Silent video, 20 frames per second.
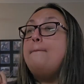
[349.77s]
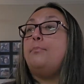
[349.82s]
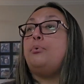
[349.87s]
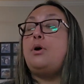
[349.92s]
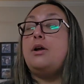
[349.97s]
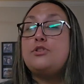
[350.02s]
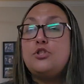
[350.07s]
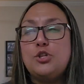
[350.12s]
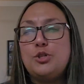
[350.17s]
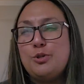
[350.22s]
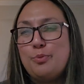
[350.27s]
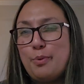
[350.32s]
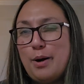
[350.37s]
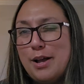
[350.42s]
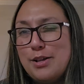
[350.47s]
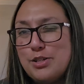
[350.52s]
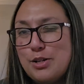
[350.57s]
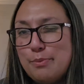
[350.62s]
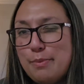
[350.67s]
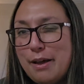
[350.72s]
Brussels
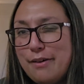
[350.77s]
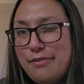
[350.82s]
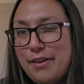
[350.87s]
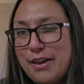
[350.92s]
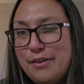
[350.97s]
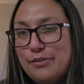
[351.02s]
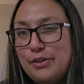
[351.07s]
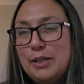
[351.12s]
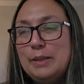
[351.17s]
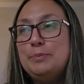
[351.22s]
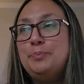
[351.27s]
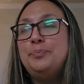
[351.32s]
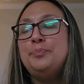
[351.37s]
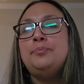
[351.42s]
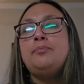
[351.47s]
sprouts are my favorite.